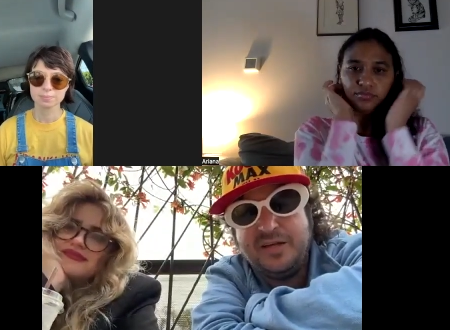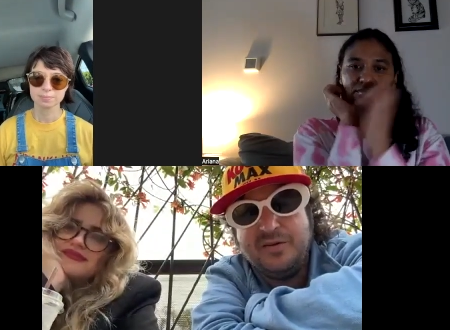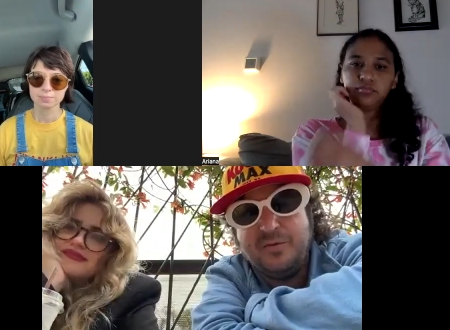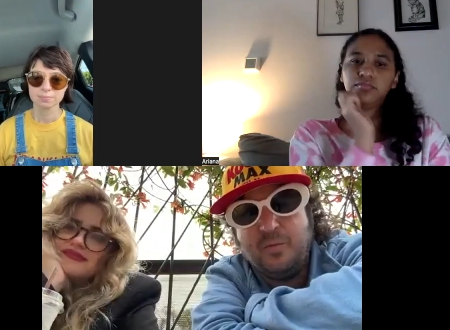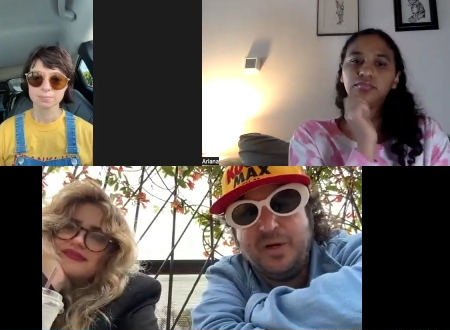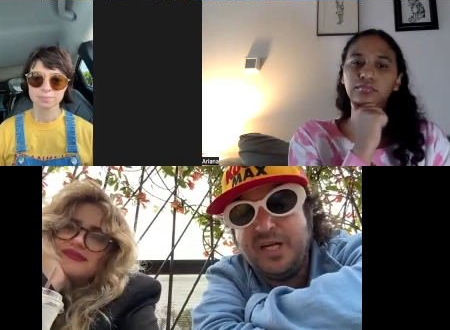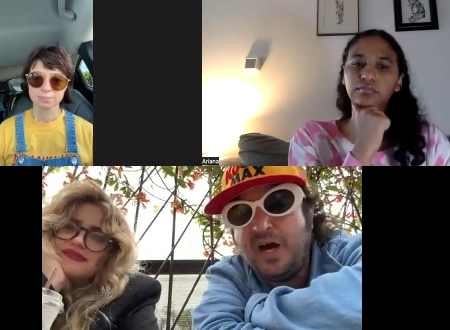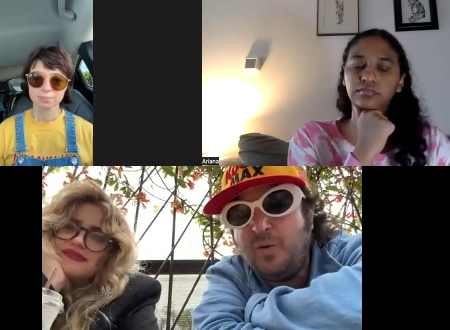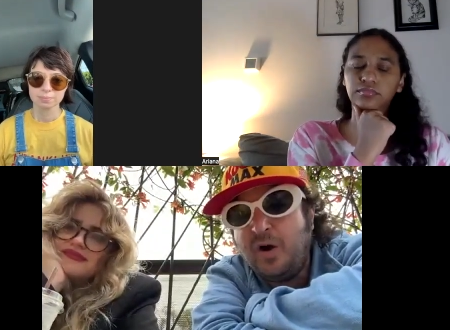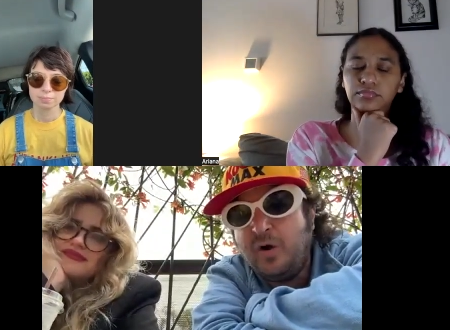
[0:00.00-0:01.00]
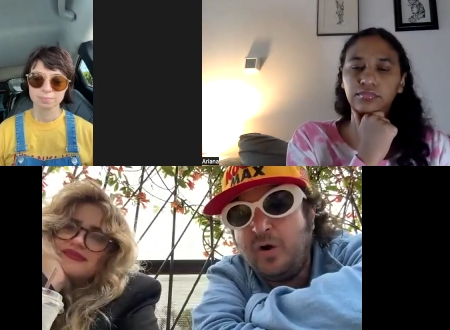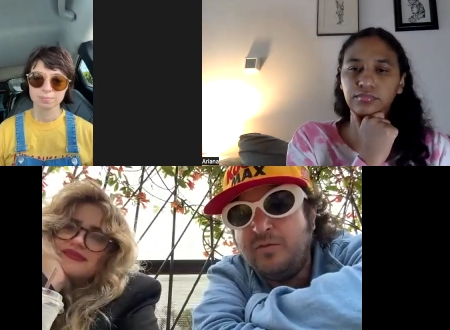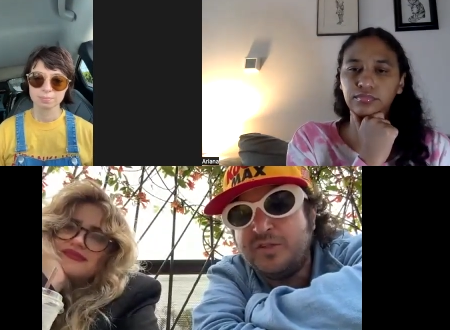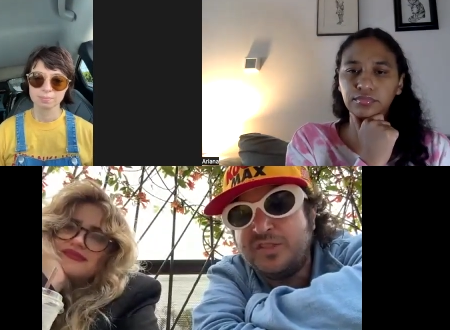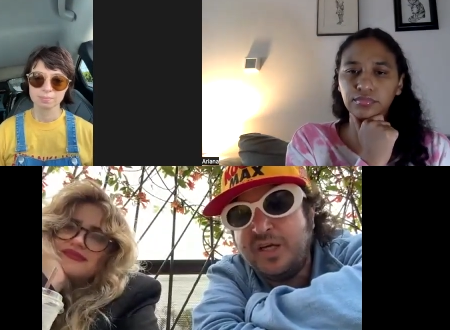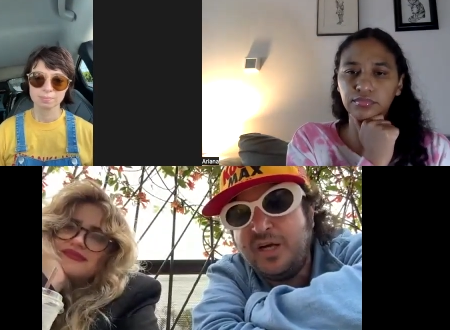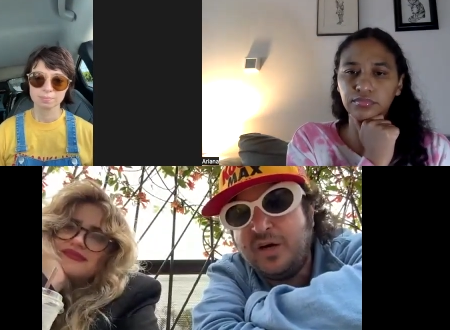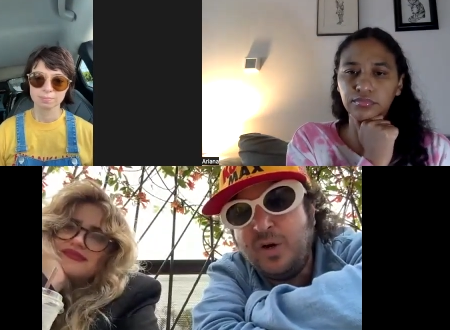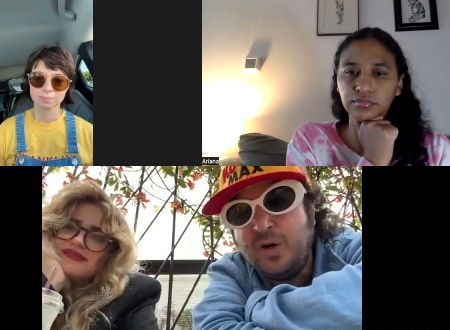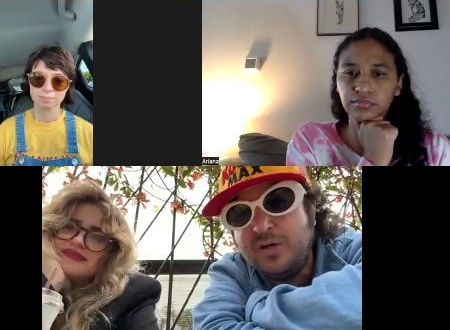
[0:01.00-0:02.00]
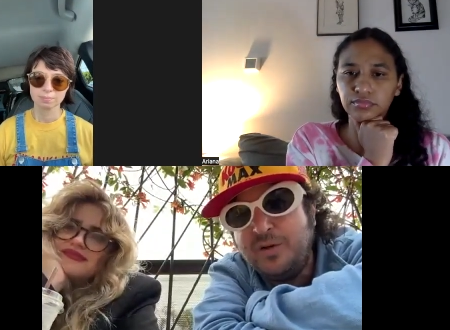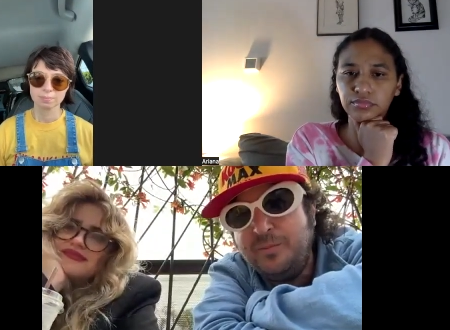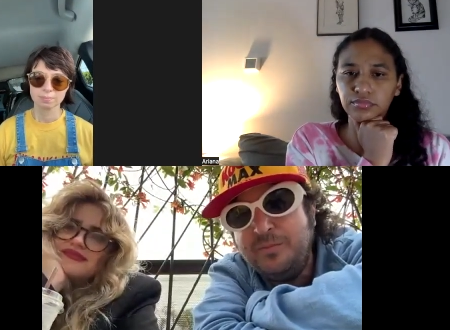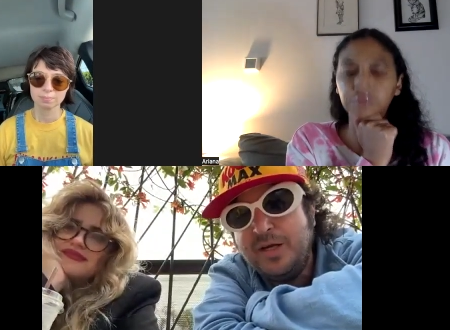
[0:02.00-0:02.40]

Speaker 1: we did not want to overstay our welcome.